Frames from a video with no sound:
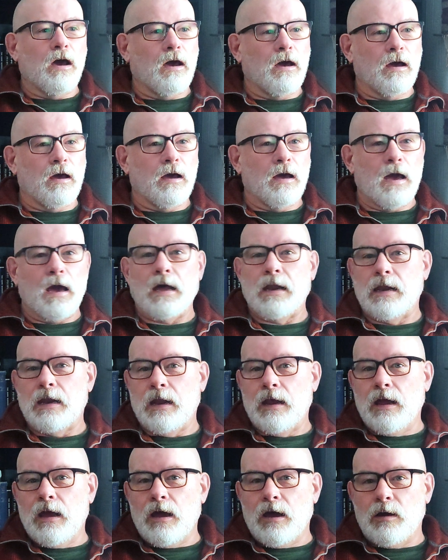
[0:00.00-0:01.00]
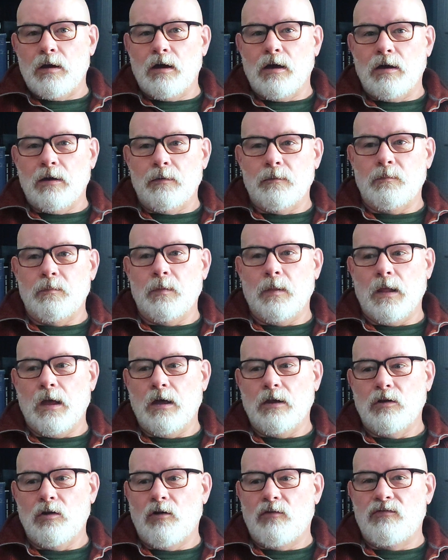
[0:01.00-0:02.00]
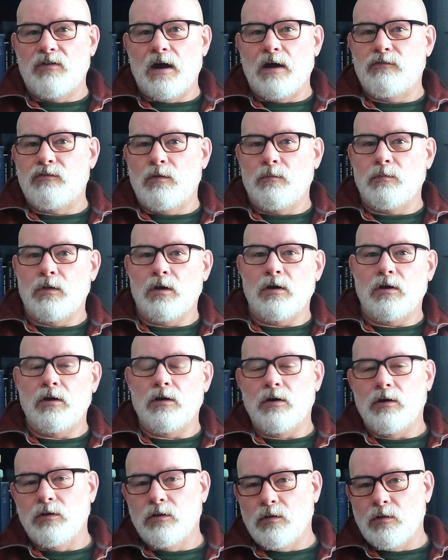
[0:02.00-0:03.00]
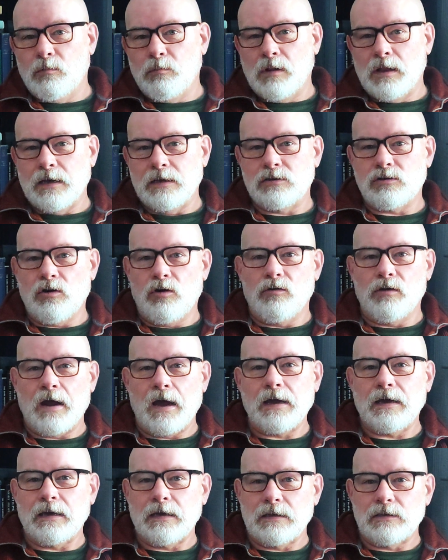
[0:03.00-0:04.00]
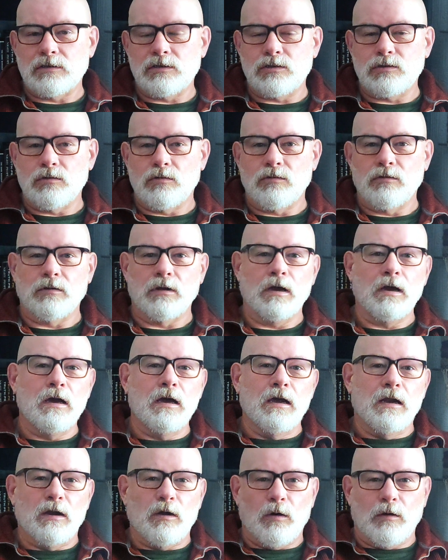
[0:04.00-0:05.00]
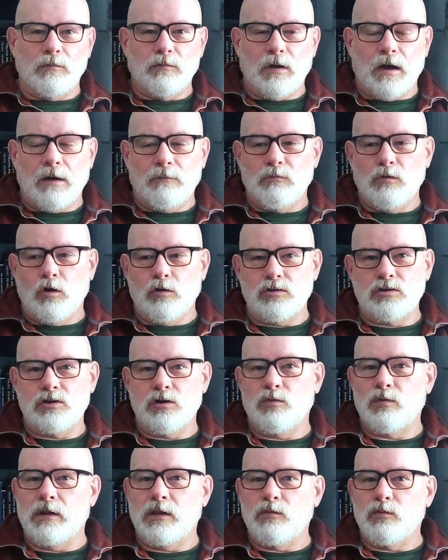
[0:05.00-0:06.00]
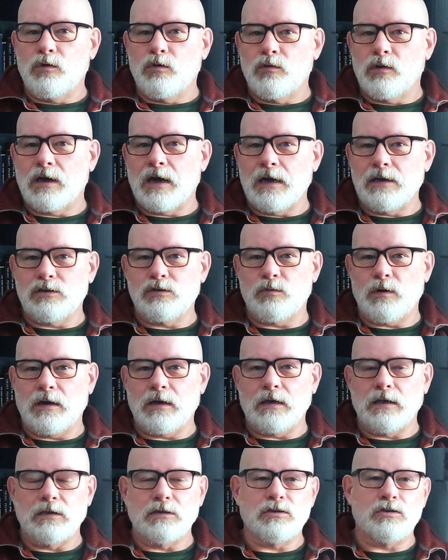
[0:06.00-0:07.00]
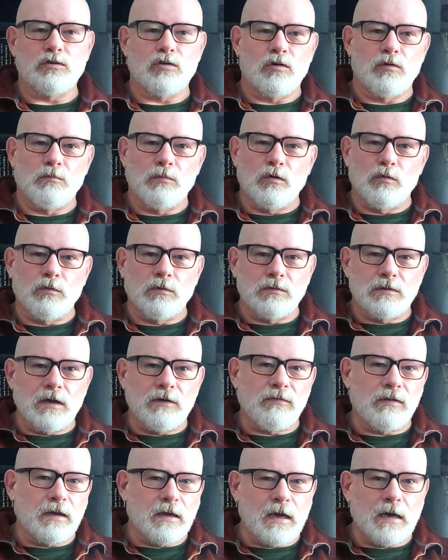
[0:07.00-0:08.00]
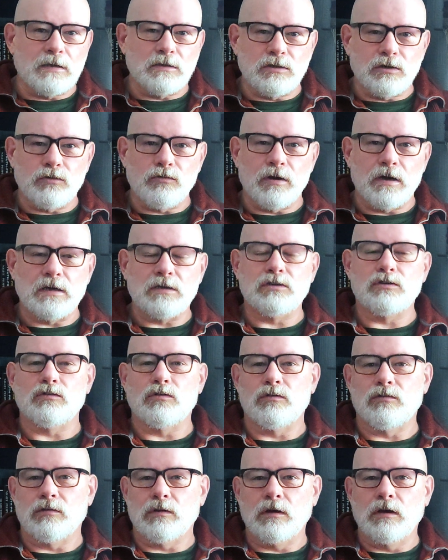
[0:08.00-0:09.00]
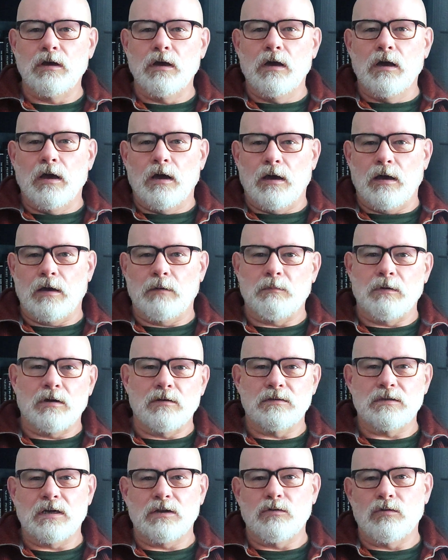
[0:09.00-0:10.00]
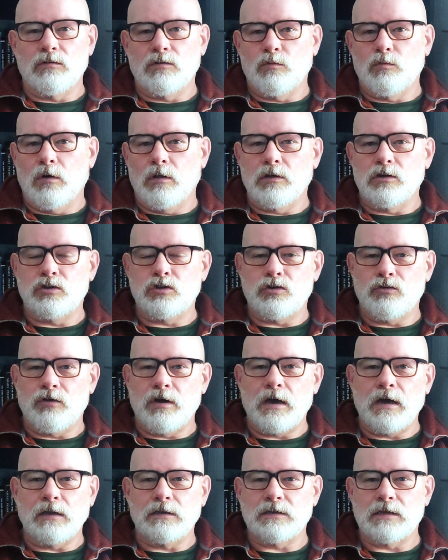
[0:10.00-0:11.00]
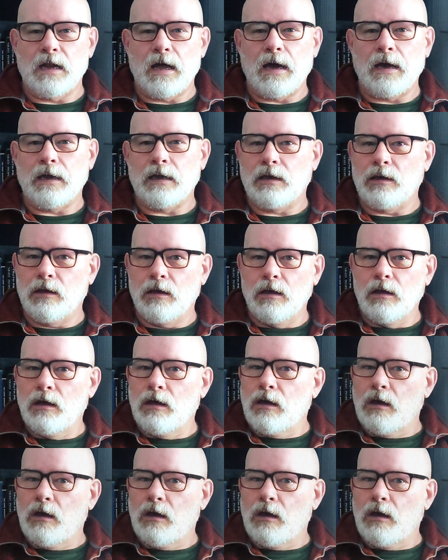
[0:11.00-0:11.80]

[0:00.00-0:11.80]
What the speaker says: and not far from there, another place called Hangingstone. Now, I'm not sure whether we're going to get to Hangingstone, but we'll definitely get to Greystone, because I don't know what the terrain's like